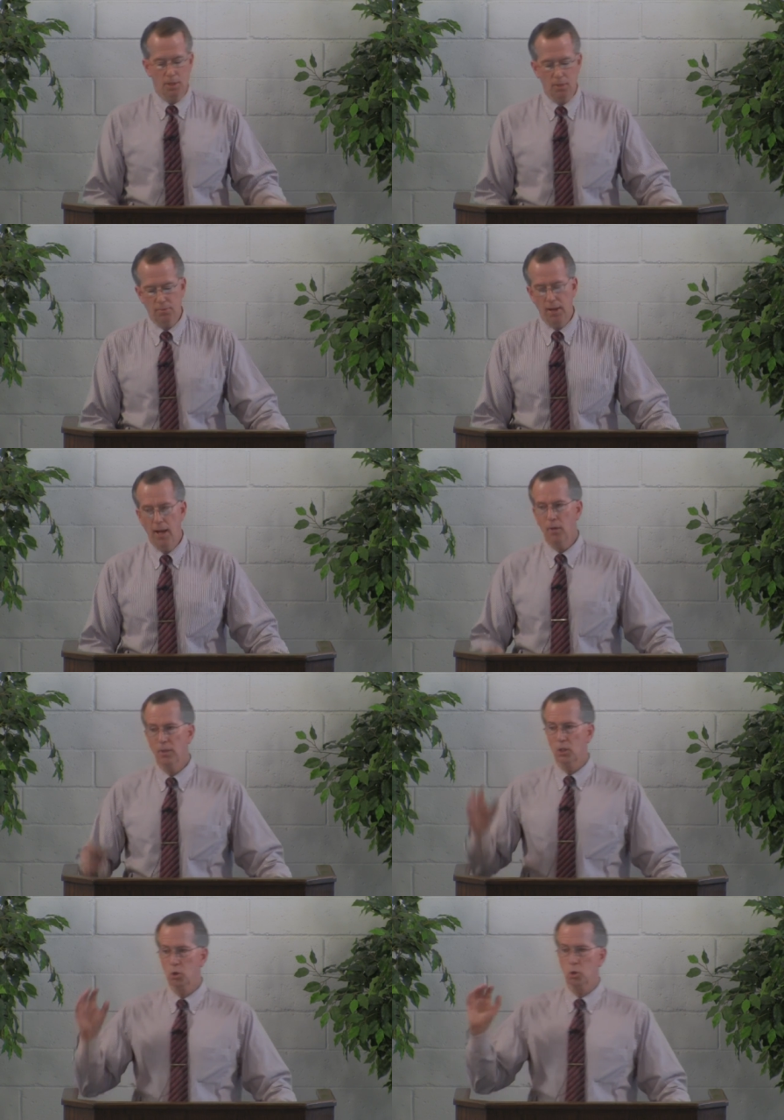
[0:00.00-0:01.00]
that he found
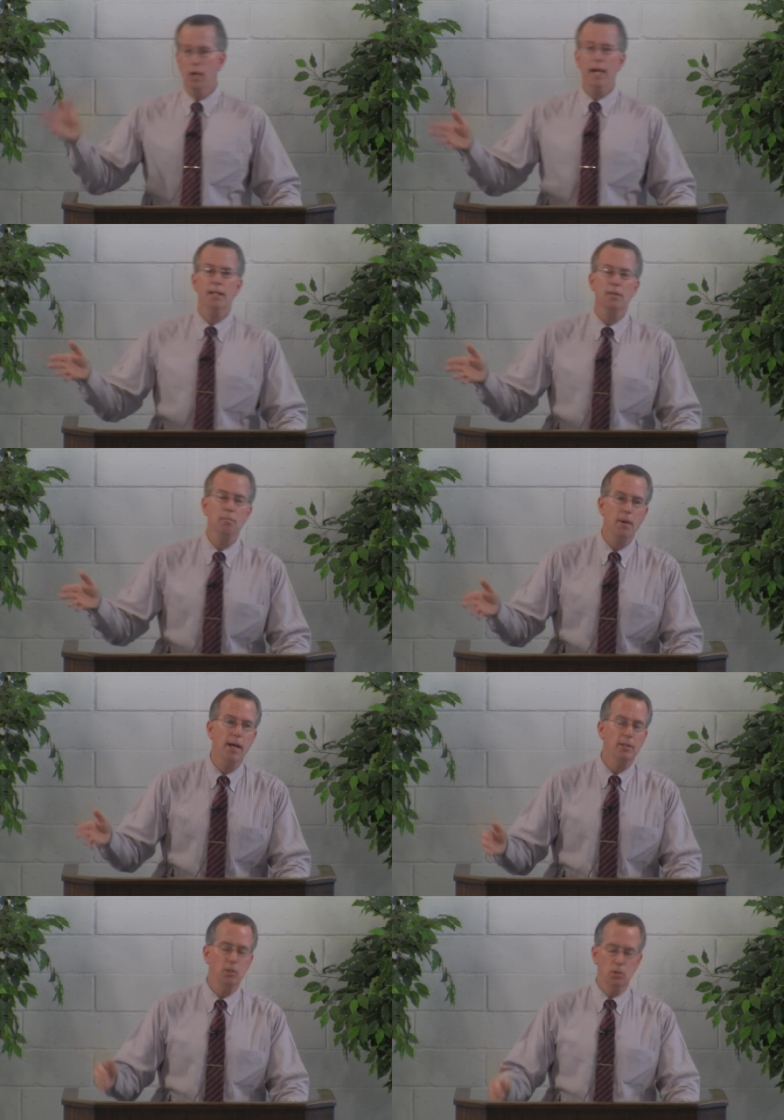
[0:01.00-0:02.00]
and drag them
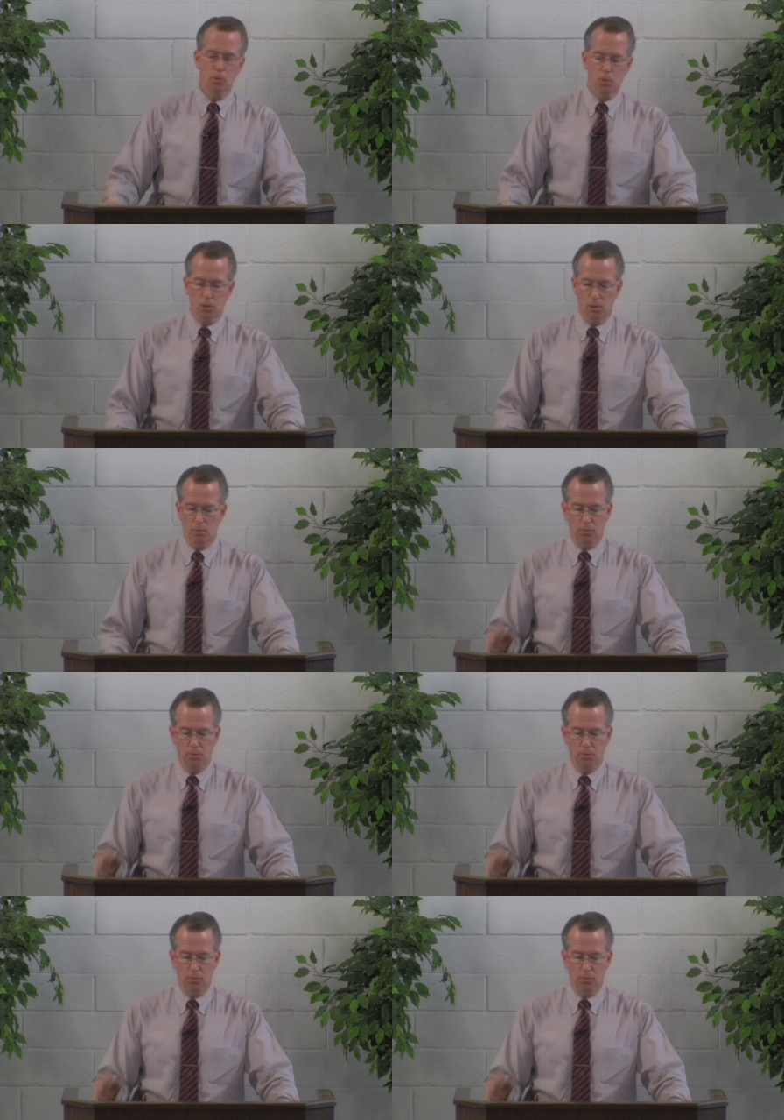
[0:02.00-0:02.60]
back to Jerusalem